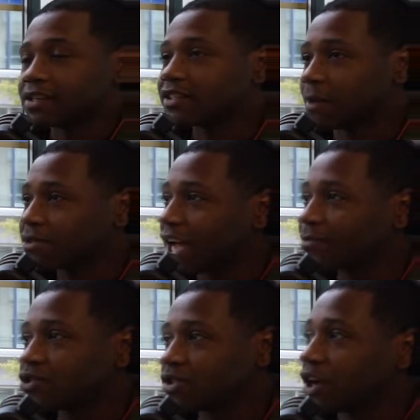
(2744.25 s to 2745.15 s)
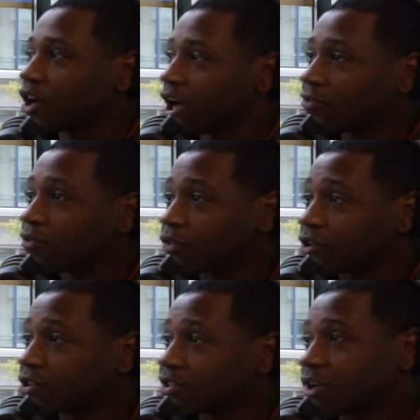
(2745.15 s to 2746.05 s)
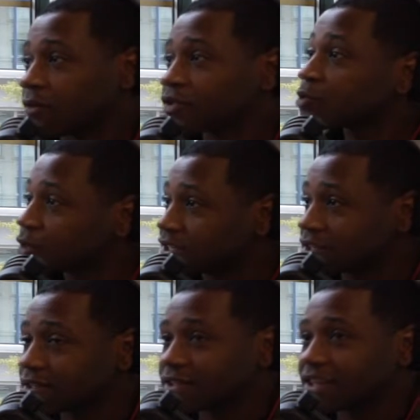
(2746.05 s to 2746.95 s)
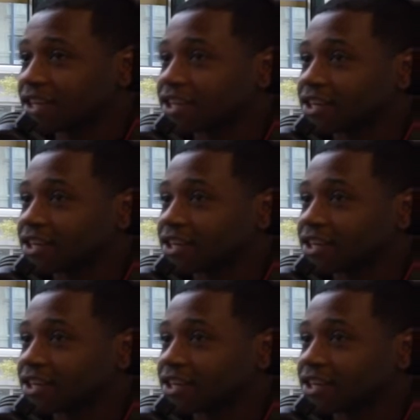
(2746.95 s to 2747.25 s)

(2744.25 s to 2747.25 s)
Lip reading: Sometimes you start off for selfish reasons